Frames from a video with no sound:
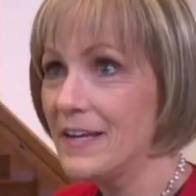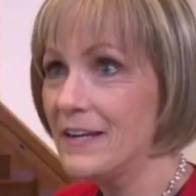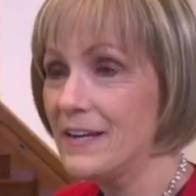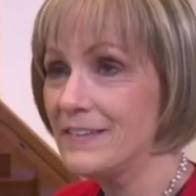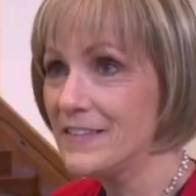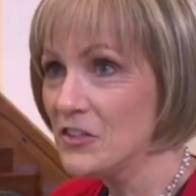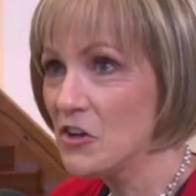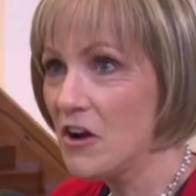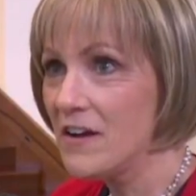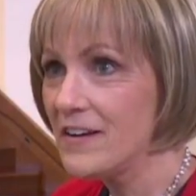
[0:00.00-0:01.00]
in a
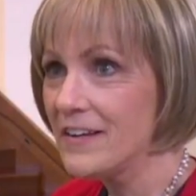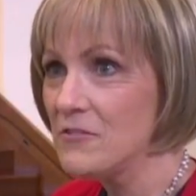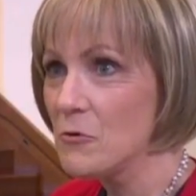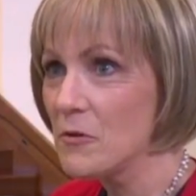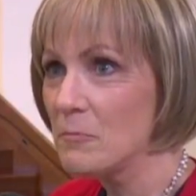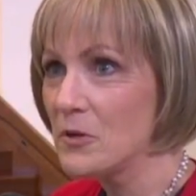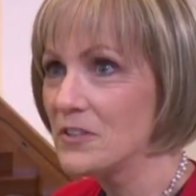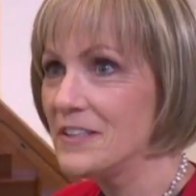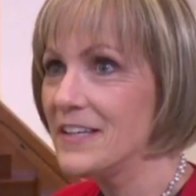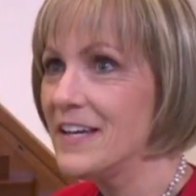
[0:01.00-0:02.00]
synagogue in North
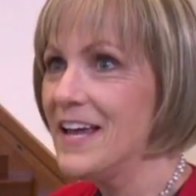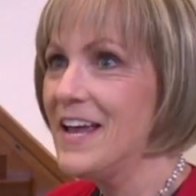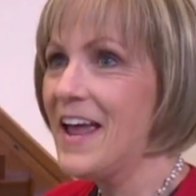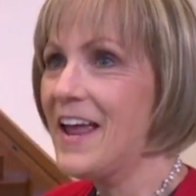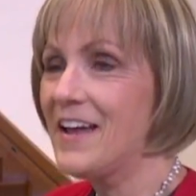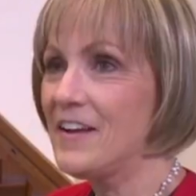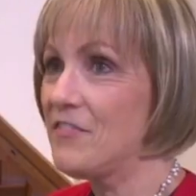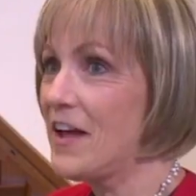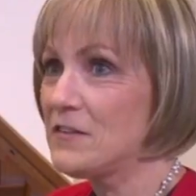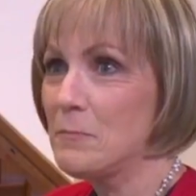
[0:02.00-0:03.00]
Berkeley, and
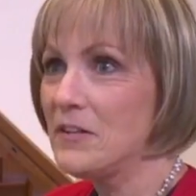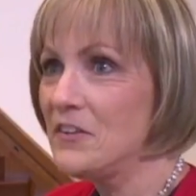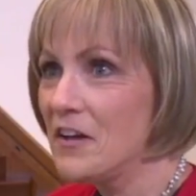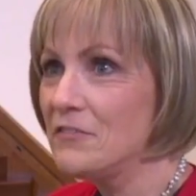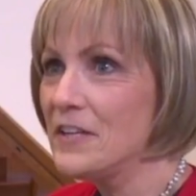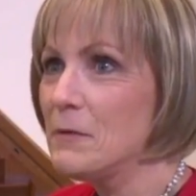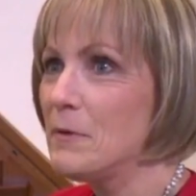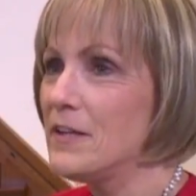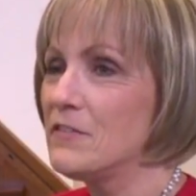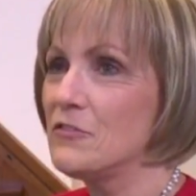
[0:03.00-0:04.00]
that's been lovely,
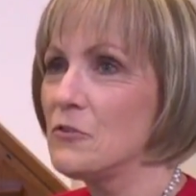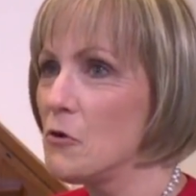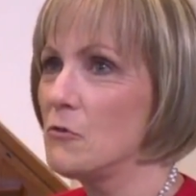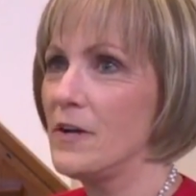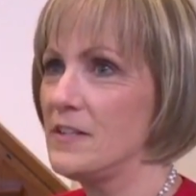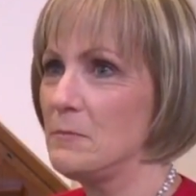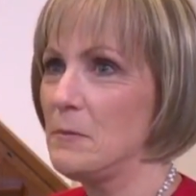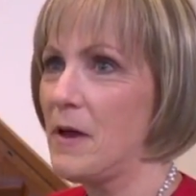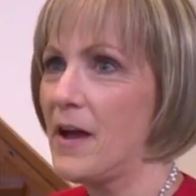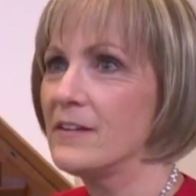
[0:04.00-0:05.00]
but it's so great to be
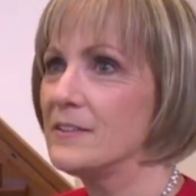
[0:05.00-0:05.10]
back.